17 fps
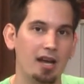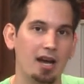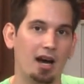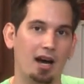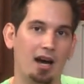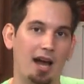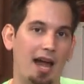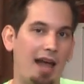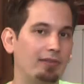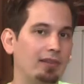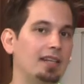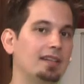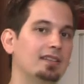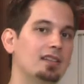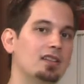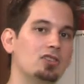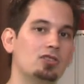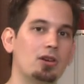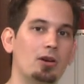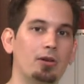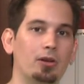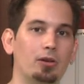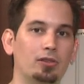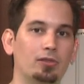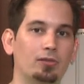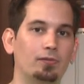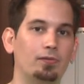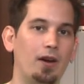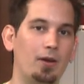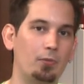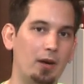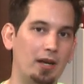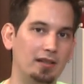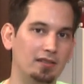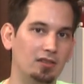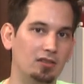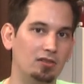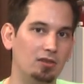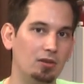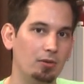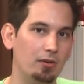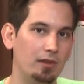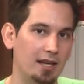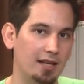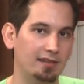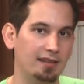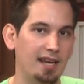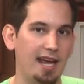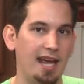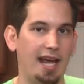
I have links in the show notes, fun ways to do this,